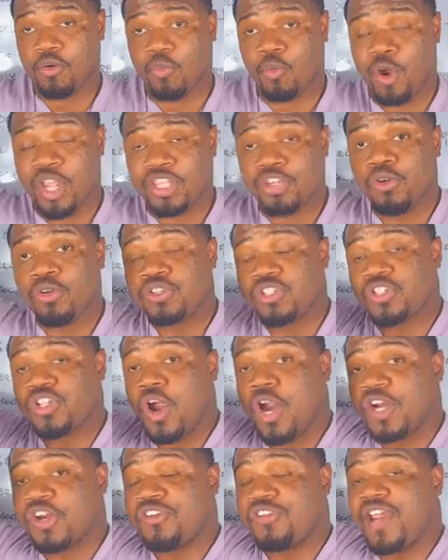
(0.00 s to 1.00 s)
When you
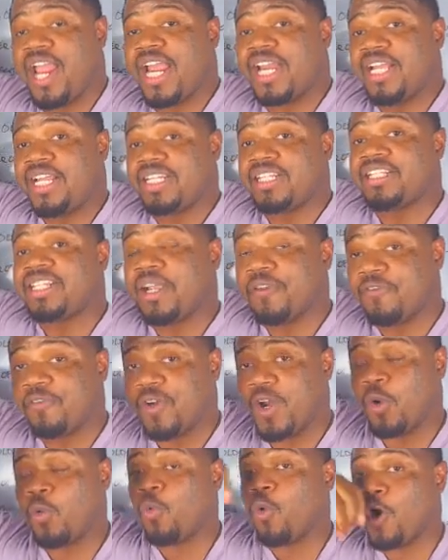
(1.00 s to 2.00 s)
start creating
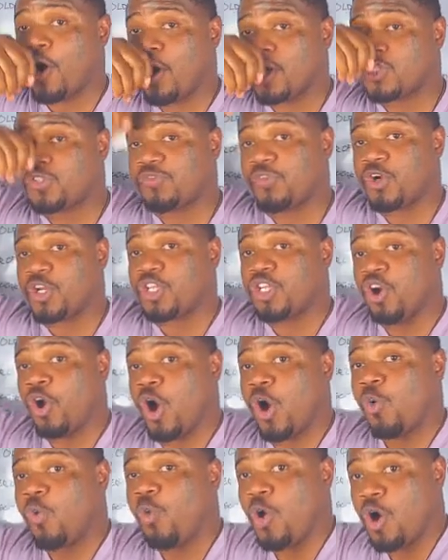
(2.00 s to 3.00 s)
different words for
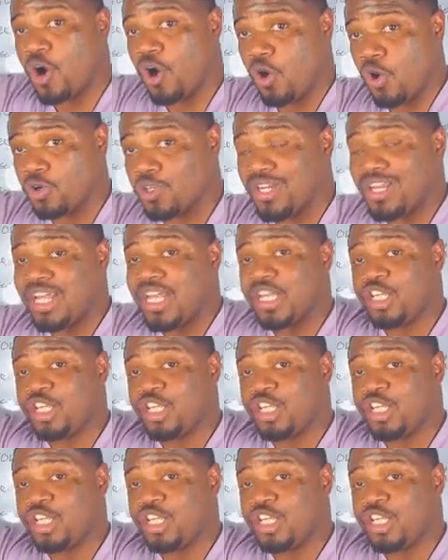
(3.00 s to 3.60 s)
your world,